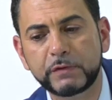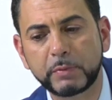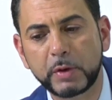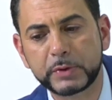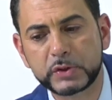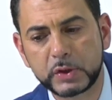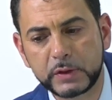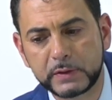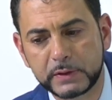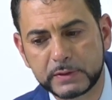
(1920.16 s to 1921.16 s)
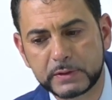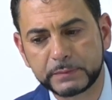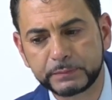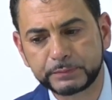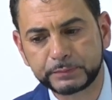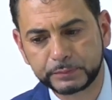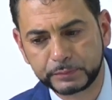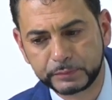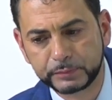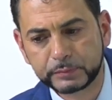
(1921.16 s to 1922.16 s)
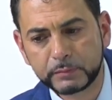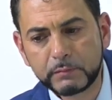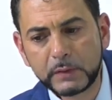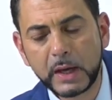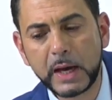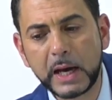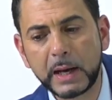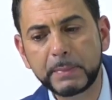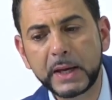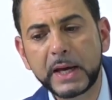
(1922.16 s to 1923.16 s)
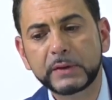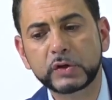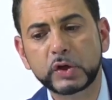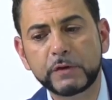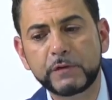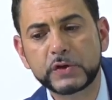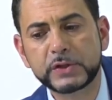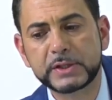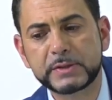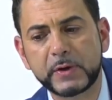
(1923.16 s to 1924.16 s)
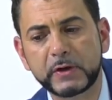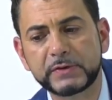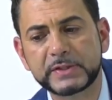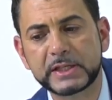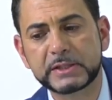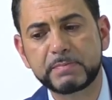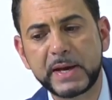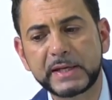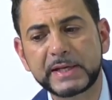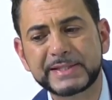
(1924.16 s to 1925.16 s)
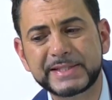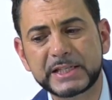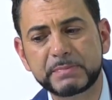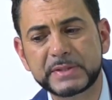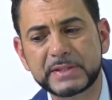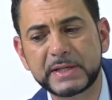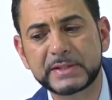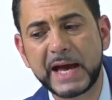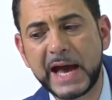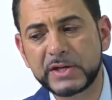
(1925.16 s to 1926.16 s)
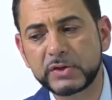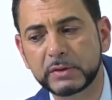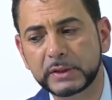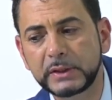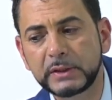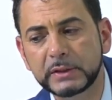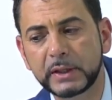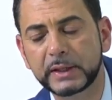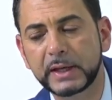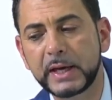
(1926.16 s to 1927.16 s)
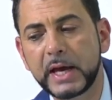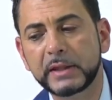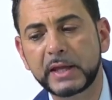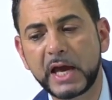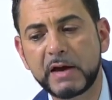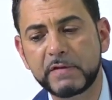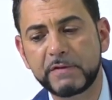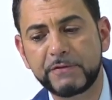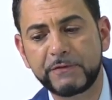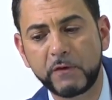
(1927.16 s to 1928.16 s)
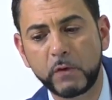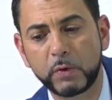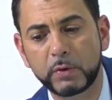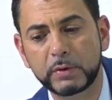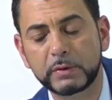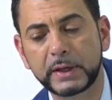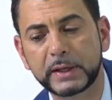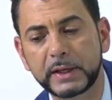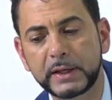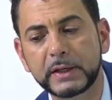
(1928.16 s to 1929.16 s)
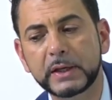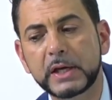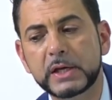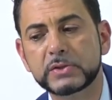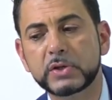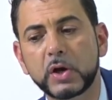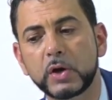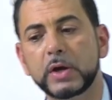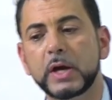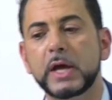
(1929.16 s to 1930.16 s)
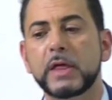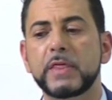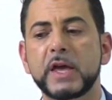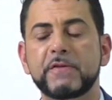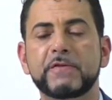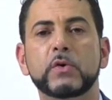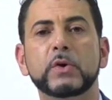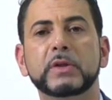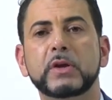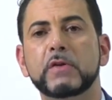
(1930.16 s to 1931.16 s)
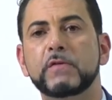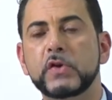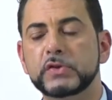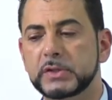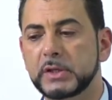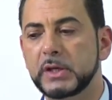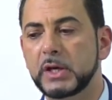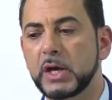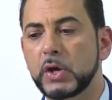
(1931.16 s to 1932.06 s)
from your opportunities, the university itself is expanding 6% annually, okay? They gave it 4, okay? So therefore, the university